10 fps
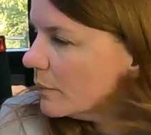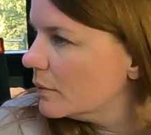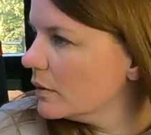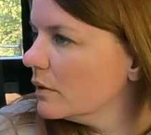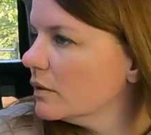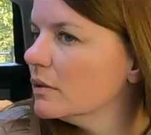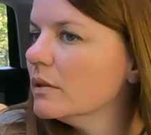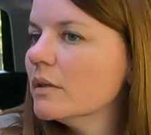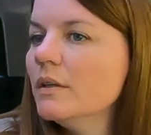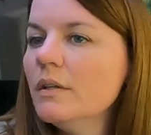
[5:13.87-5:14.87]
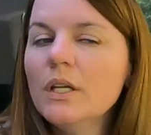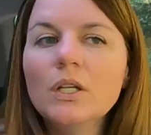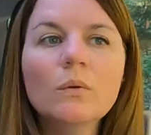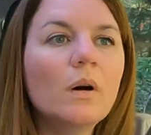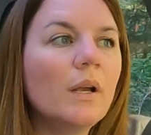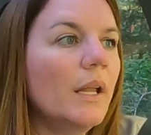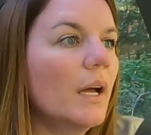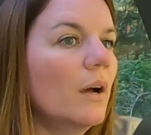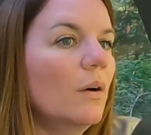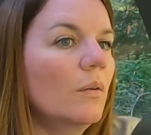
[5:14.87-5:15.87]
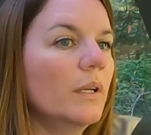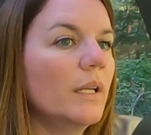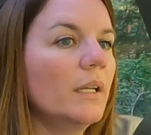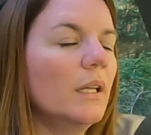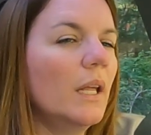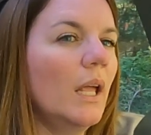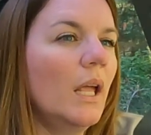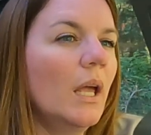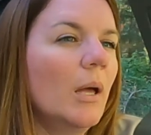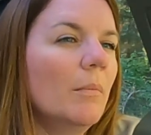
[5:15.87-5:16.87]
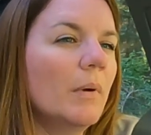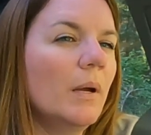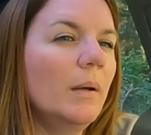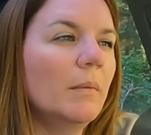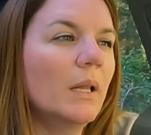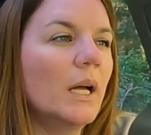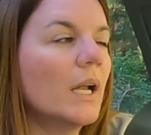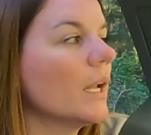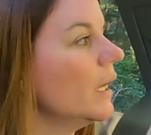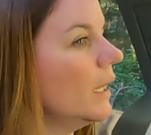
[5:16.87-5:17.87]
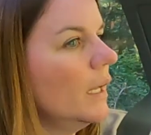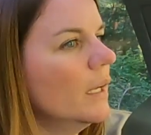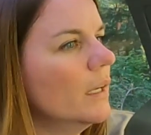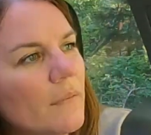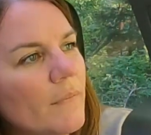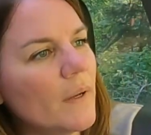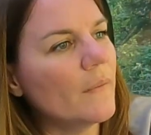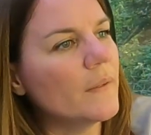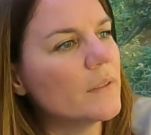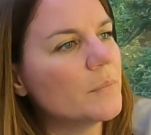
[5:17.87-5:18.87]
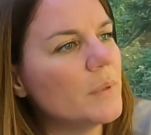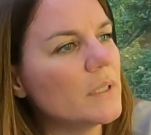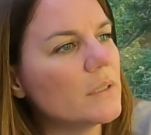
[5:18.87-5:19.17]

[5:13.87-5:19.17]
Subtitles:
will continue on now and get to camp. I am glad I found this pit